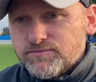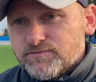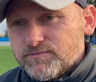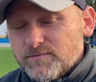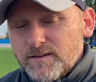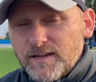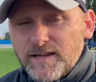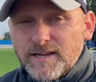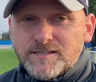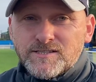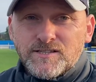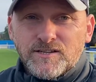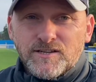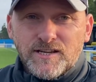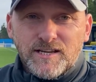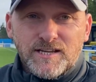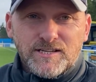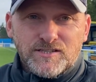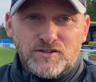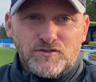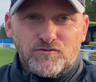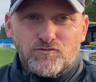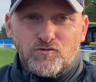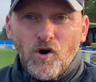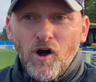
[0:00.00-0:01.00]
isn't
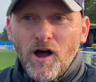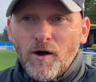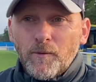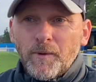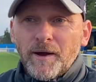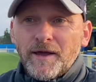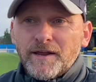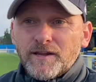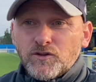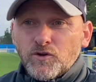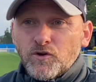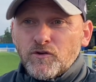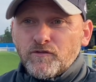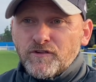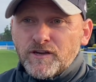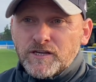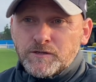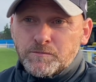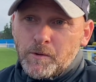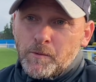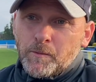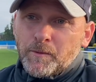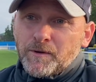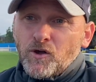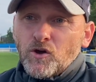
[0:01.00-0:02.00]
the right way to do things,
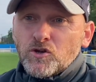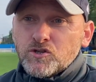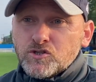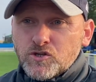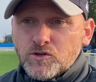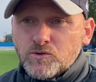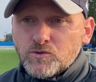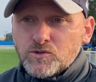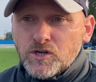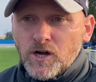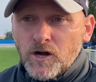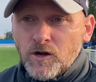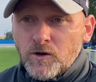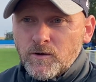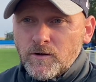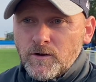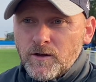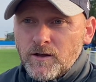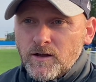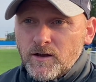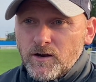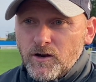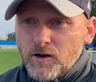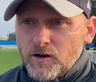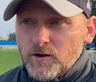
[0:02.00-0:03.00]
but we got to. So
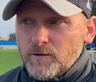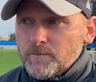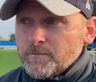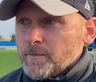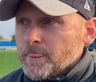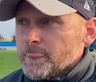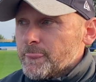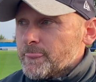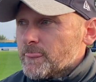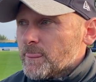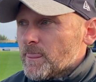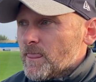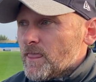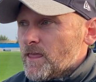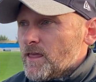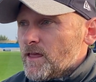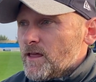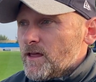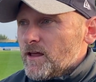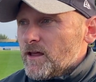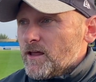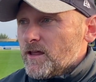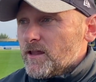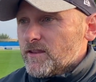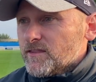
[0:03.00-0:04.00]
look,
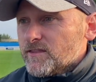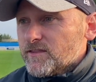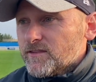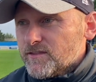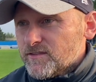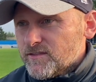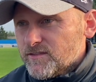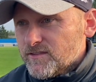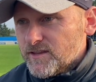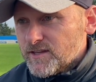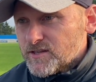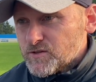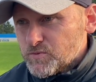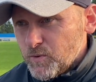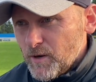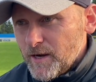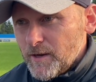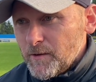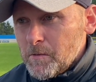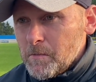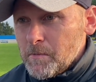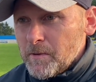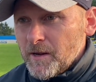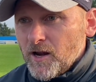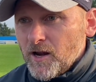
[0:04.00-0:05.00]
this week we've been